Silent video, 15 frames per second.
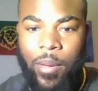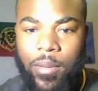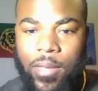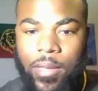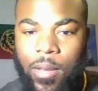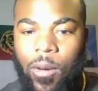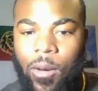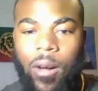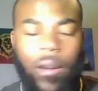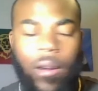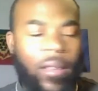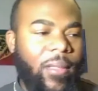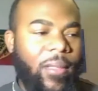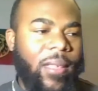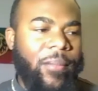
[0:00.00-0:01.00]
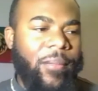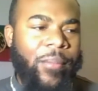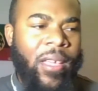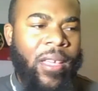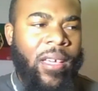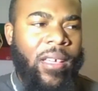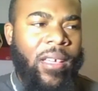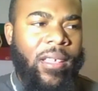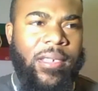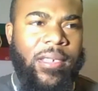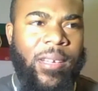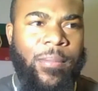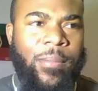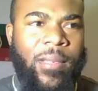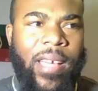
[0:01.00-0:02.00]
the wall, and then
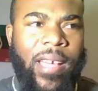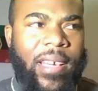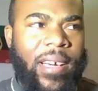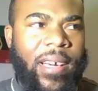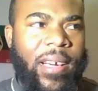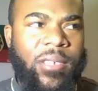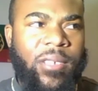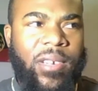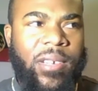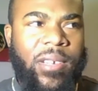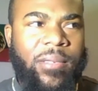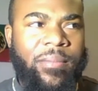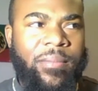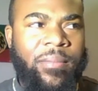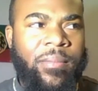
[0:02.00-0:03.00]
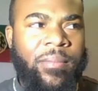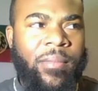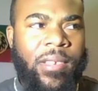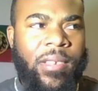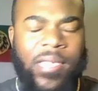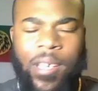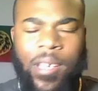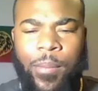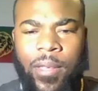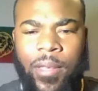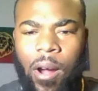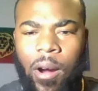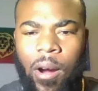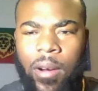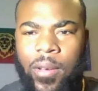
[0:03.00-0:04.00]
something like 100 and something
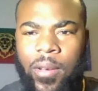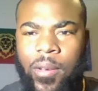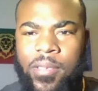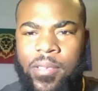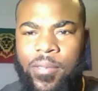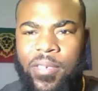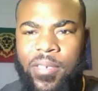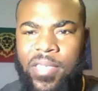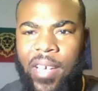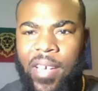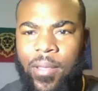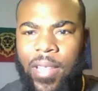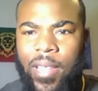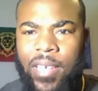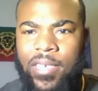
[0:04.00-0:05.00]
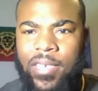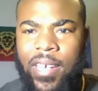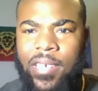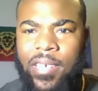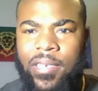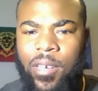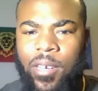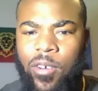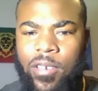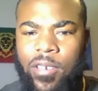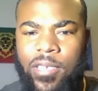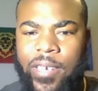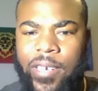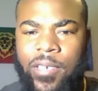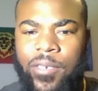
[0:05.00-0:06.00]
articles of state legislation across the
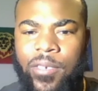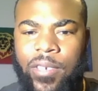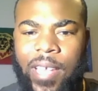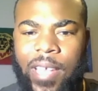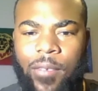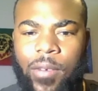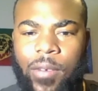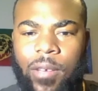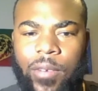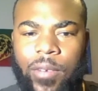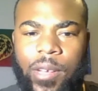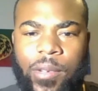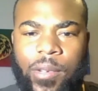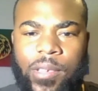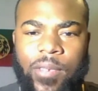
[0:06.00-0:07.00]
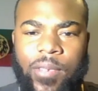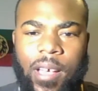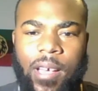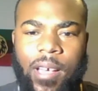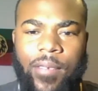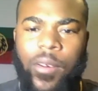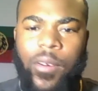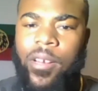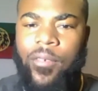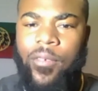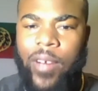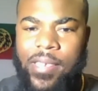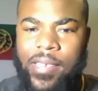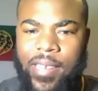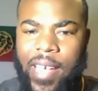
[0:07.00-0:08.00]
country that would reduce voting
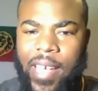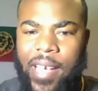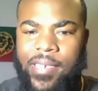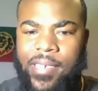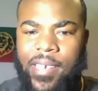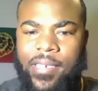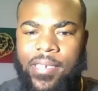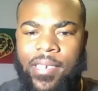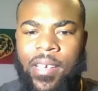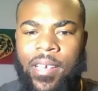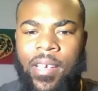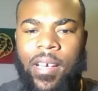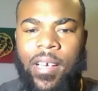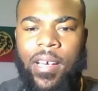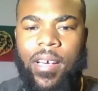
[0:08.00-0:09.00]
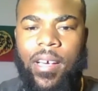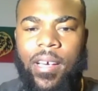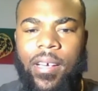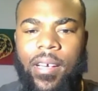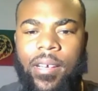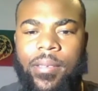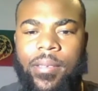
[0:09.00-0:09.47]
rights and access to